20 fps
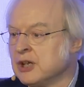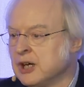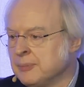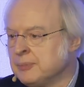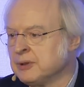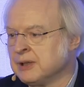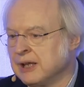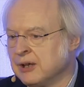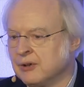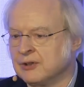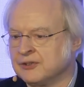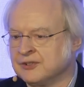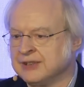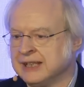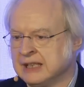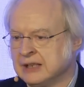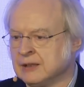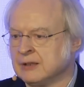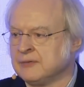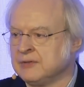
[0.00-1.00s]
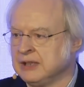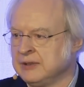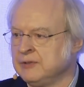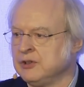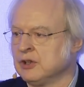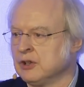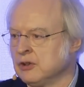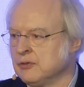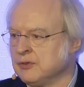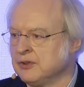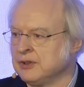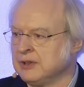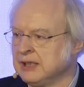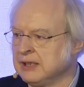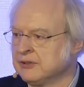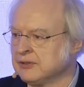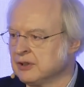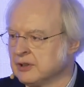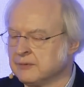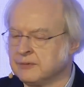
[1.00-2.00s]
double our standard of living over the
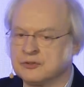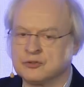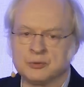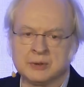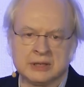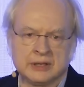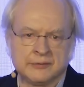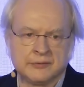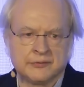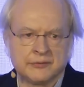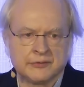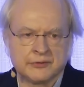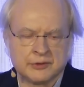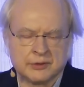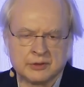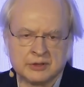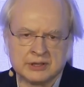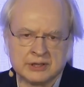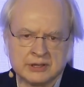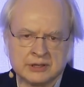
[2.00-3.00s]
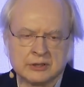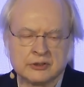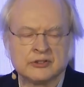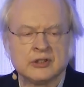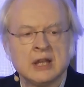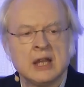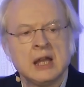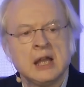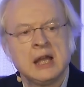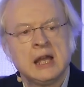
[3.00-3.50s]
next sort of 20, 30 years.